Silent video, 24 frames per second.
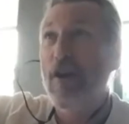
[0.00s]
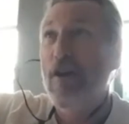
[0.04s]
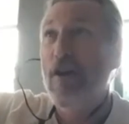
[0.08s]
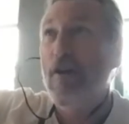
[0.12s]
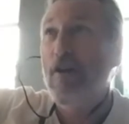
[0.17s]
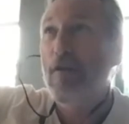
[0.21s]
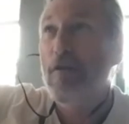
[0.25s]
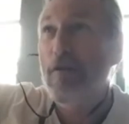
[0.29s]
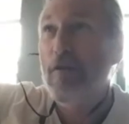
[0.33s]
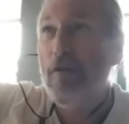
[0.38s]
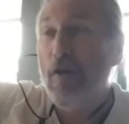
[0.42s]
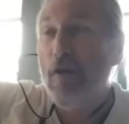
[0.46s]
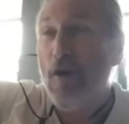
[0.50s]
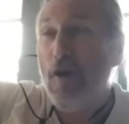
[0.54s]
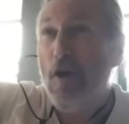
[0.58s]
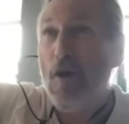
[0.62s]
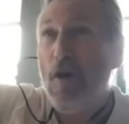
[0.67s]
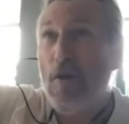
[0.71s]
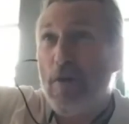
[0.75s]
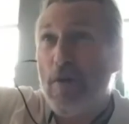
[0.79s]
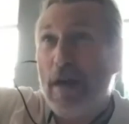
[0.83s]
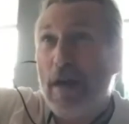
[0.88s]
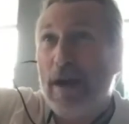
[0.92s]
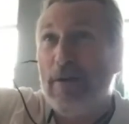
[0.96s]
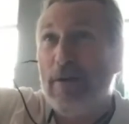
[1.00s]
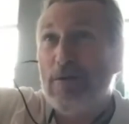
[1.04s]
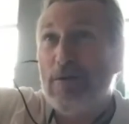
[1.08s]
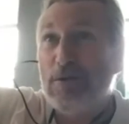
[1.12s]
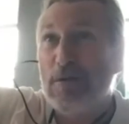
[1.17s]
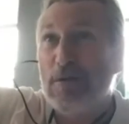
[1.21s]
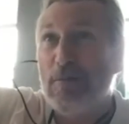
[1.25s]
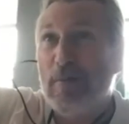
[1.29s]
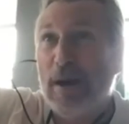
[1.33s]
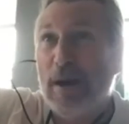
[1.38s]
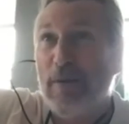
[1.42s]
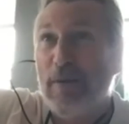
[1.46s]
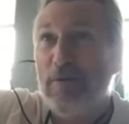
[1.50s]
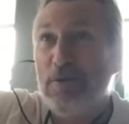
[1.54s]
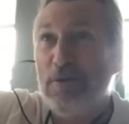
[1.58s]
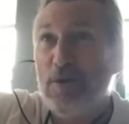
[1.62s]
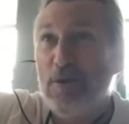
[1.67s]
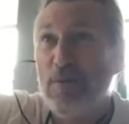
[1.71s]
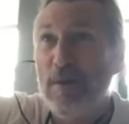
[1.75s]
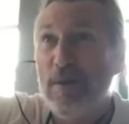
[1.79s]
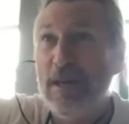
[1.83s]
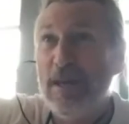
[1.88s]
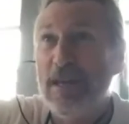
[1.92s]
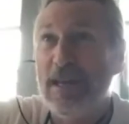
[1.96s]
£4,000
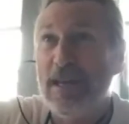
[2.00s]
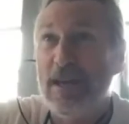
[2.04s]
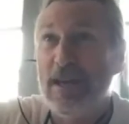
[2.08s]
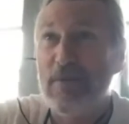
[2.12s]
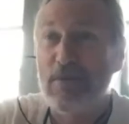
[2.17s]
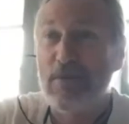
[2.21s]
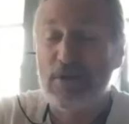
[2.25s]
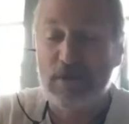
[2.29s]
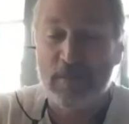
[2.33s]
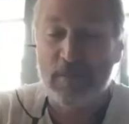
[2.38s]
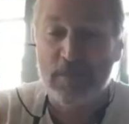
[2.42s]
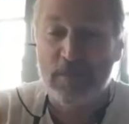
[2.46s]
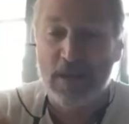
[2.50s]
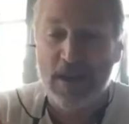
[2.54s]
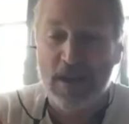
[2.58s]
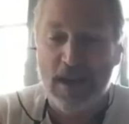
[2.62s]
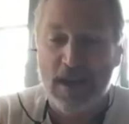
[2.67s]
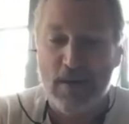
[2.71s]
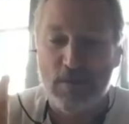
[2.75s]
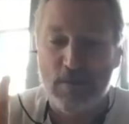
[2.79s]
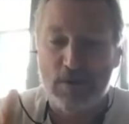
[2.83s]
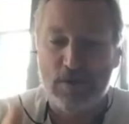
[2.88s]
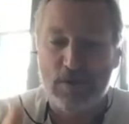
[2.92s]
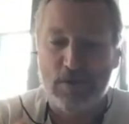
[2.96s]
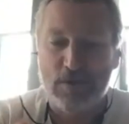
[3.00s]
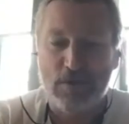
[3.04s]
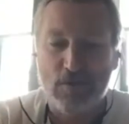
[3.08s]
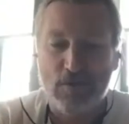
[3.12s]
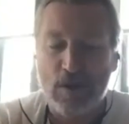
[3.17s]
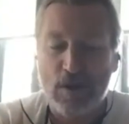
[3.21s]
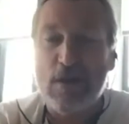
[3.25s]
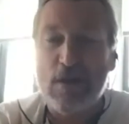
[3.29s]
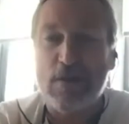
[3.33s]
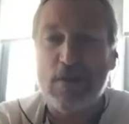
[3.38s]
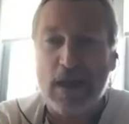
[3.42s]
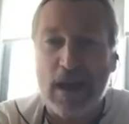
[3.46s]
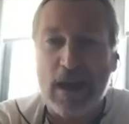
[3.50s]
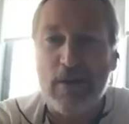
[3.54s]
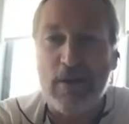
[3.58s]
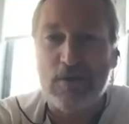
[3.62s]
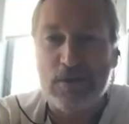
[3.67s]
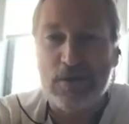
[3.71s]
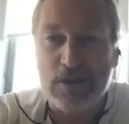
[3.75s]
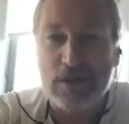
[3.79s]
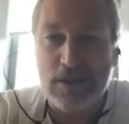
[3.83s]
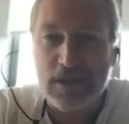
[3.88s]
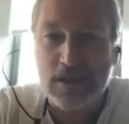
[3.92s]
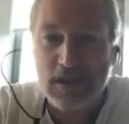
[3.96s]
a week. It was
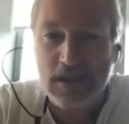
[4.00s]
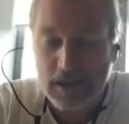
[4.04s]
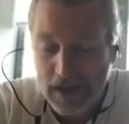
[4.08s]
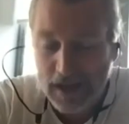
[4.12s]
3,000.